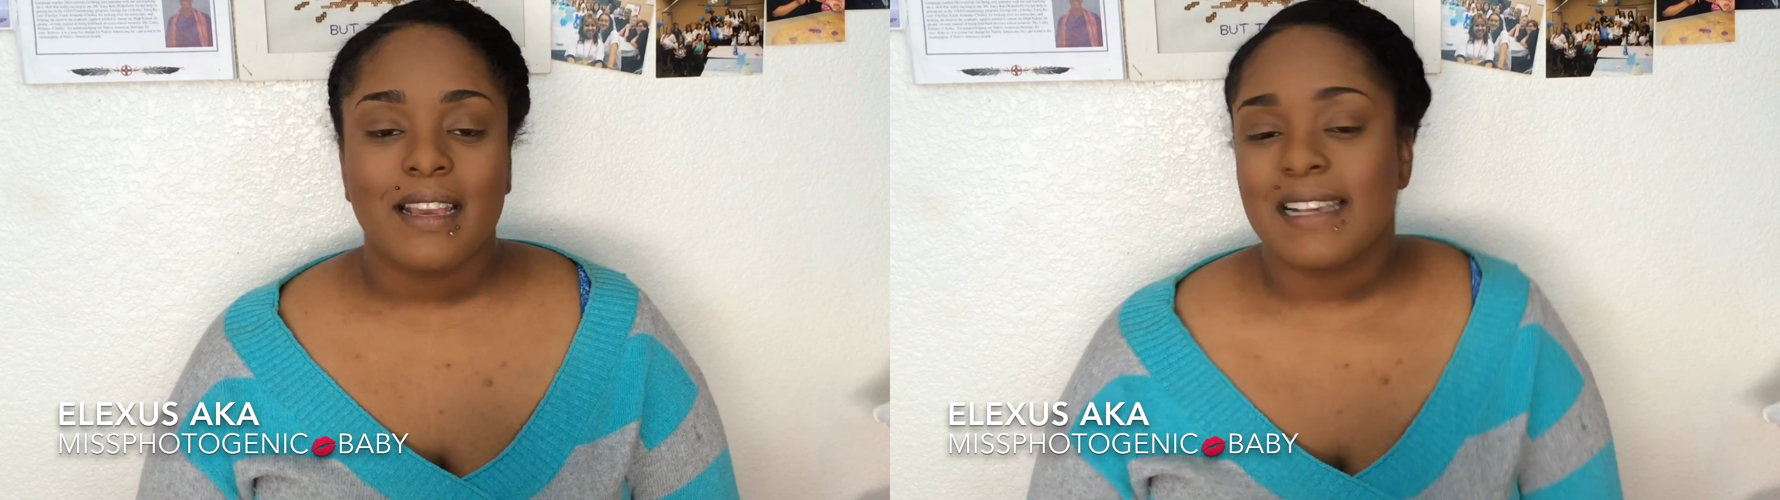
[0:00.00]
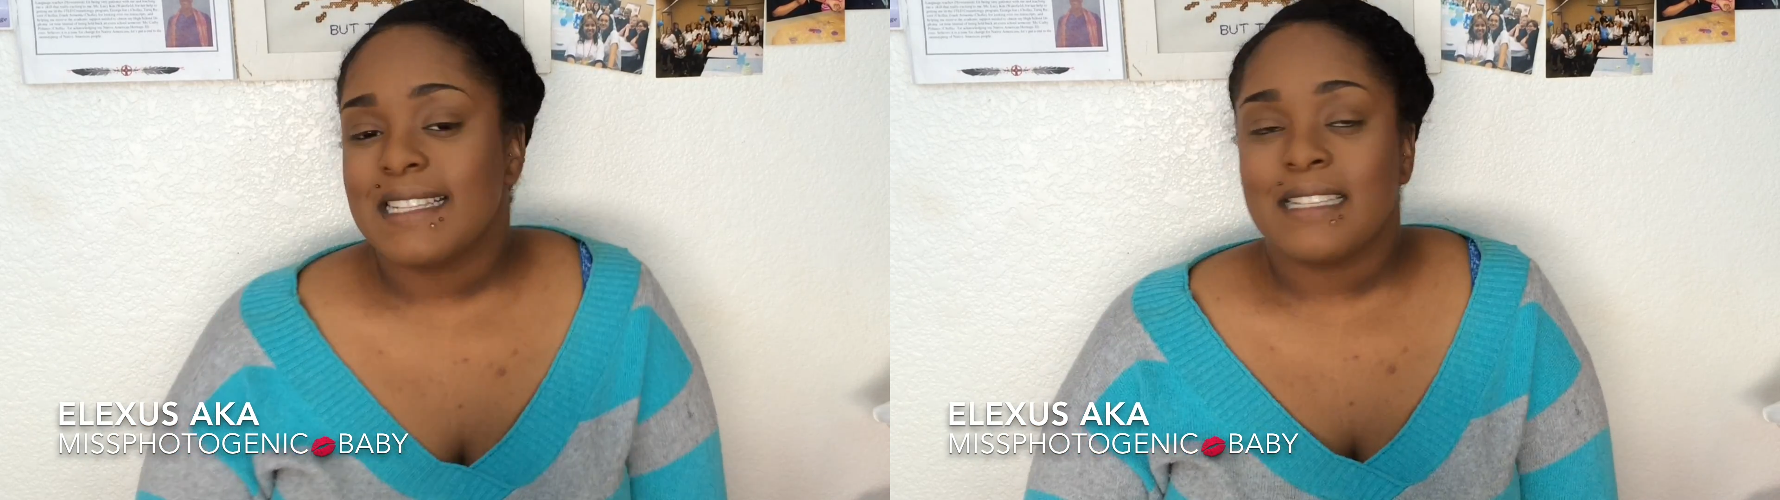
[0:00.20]

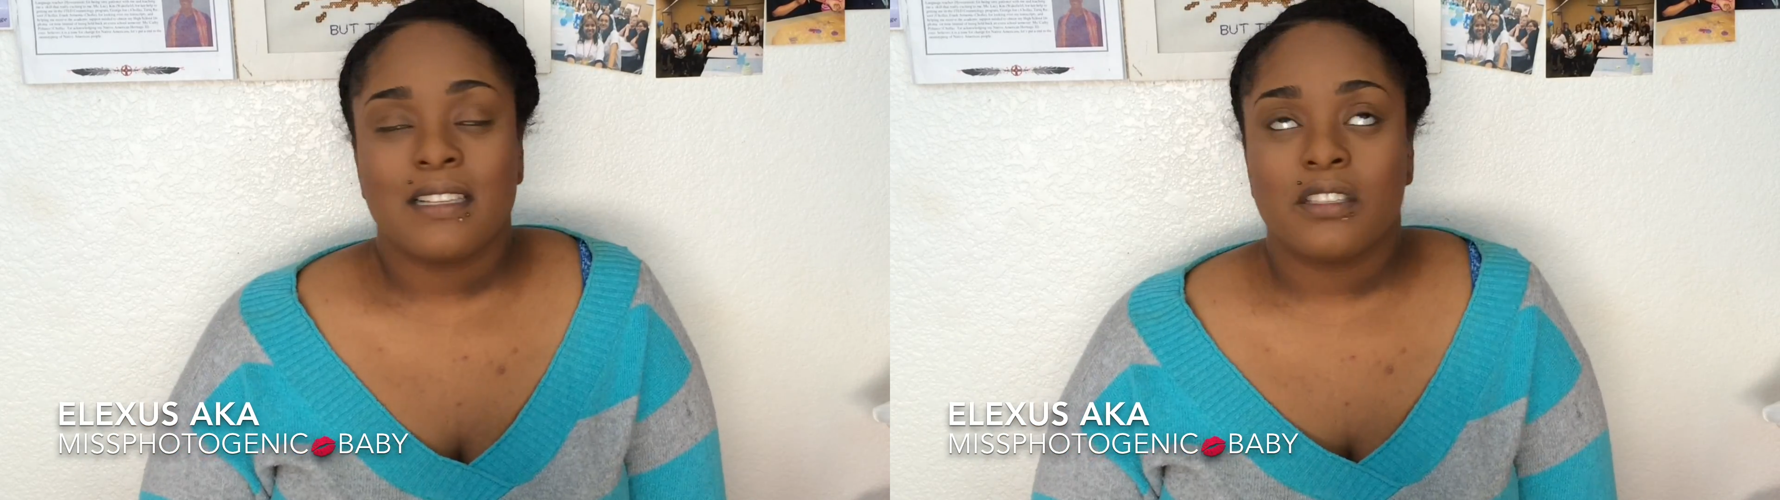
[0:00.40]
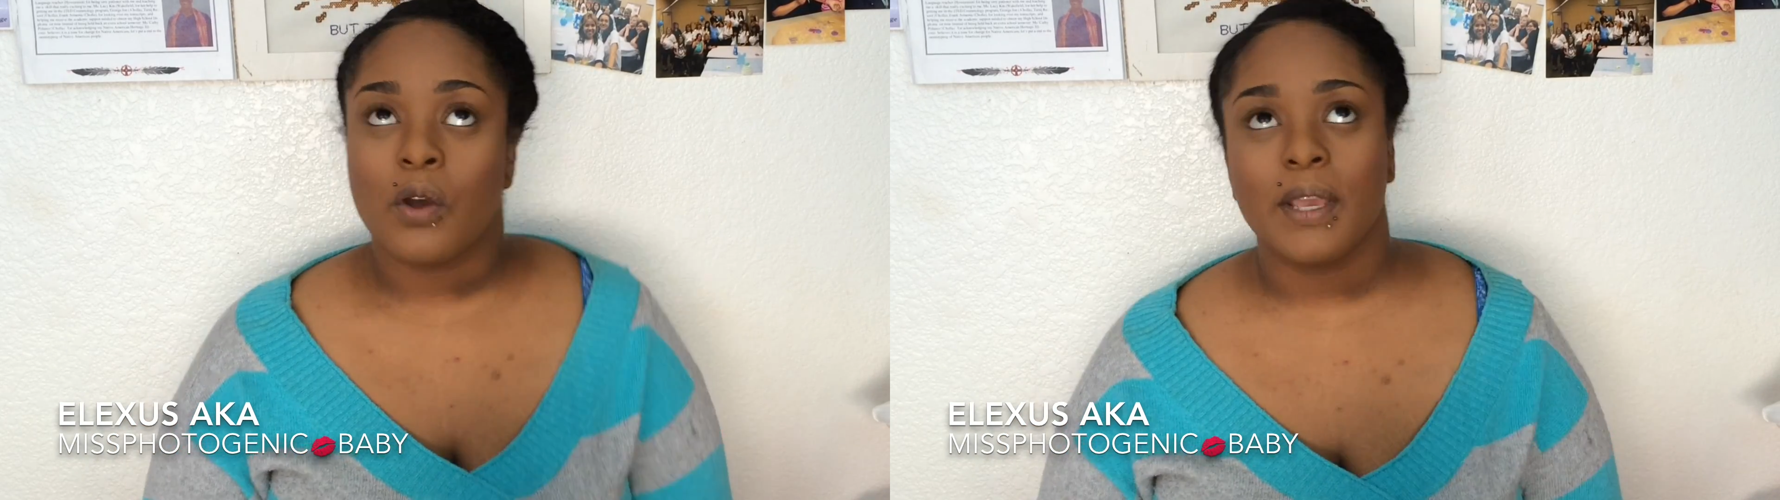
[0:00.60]
because this
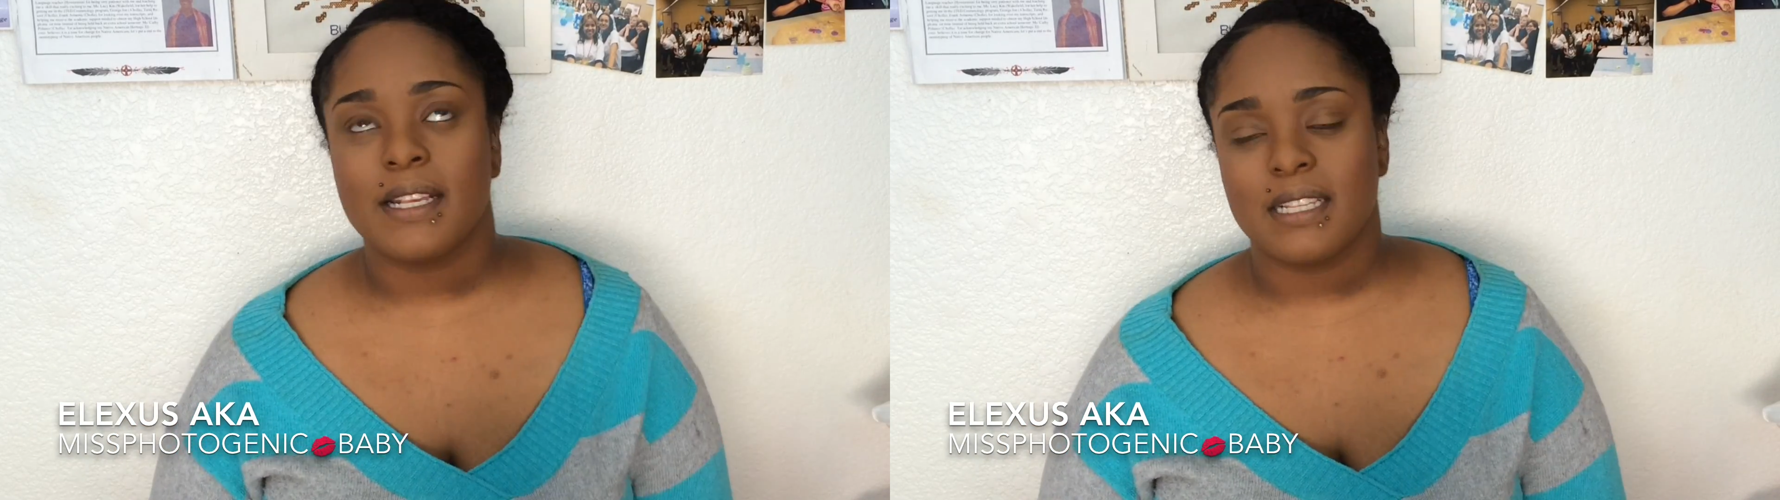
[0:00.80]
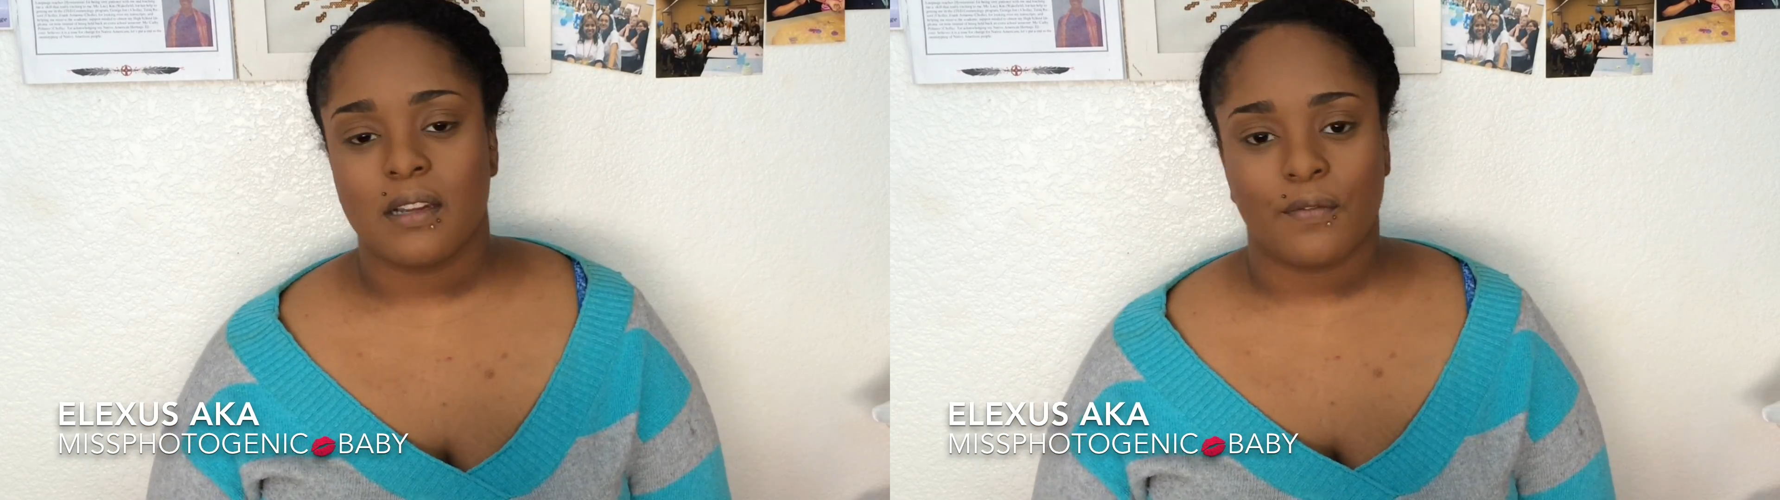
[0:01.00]
is so
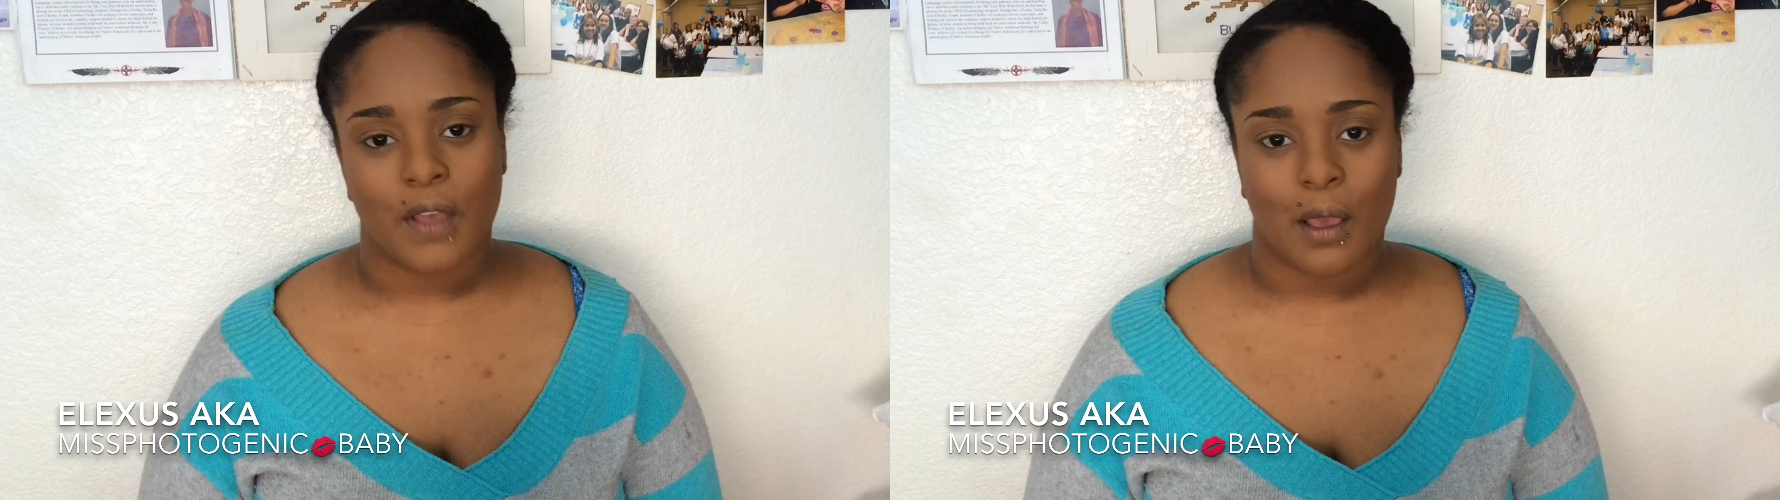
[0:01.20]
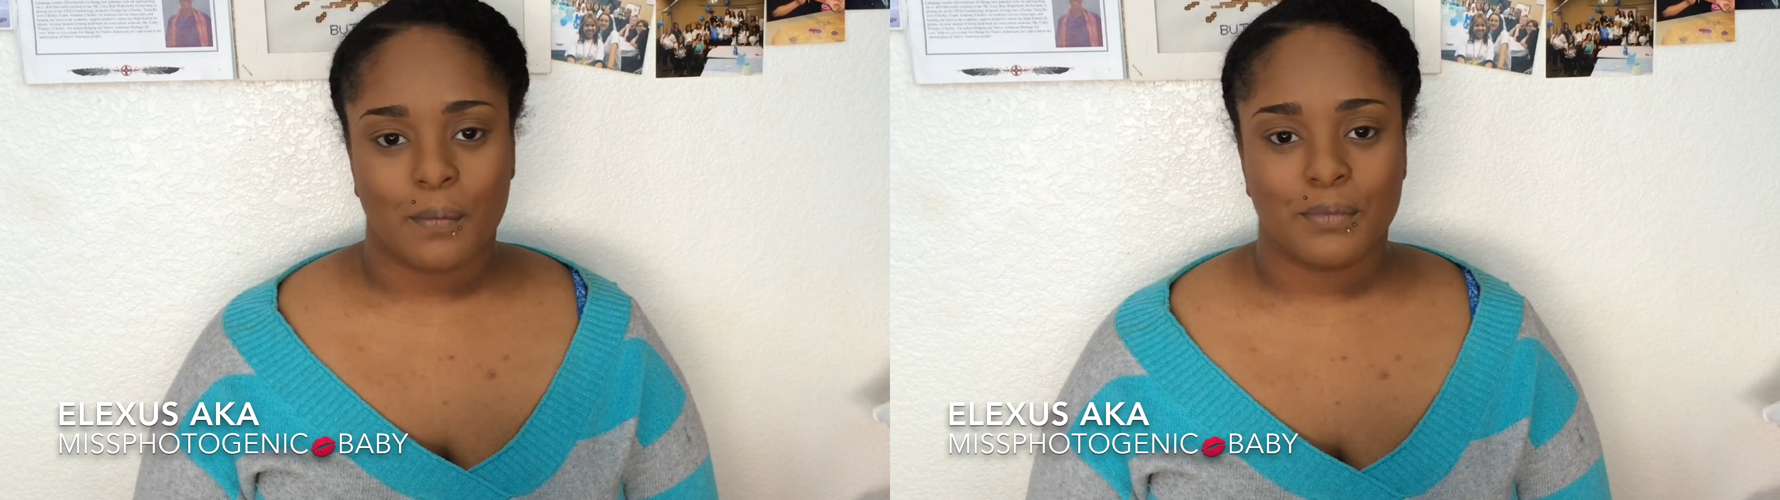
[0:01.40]
easy to
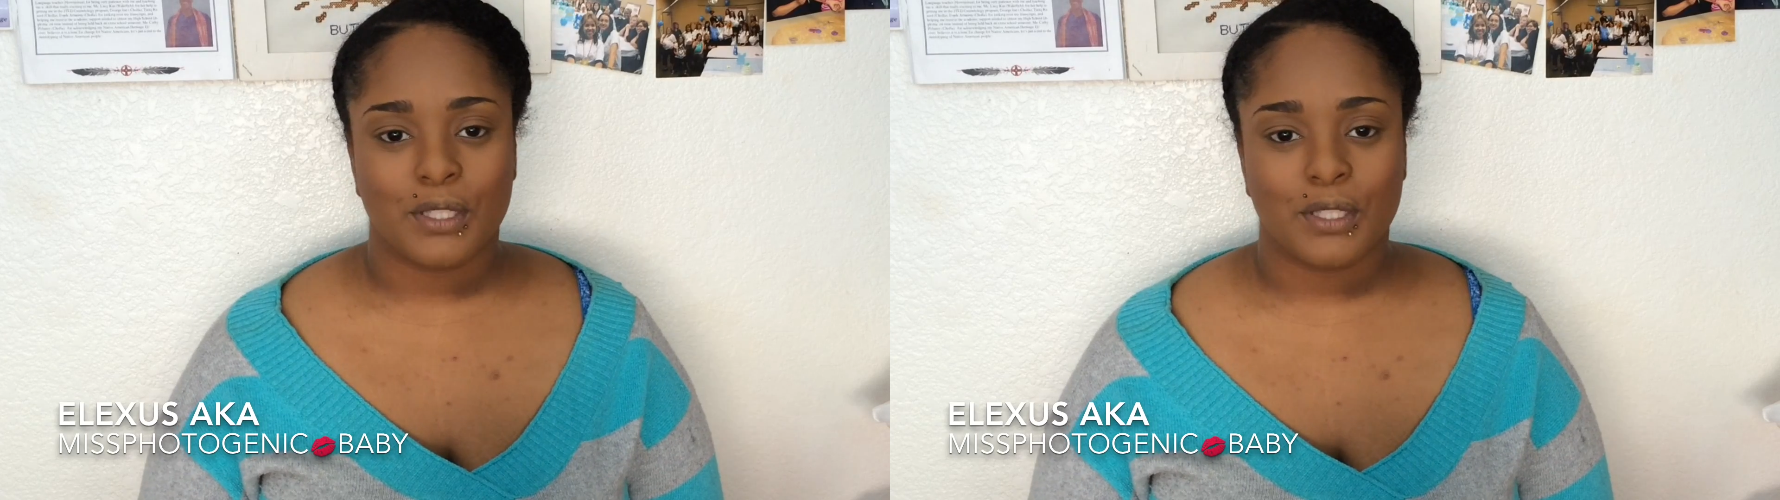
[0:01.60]
film.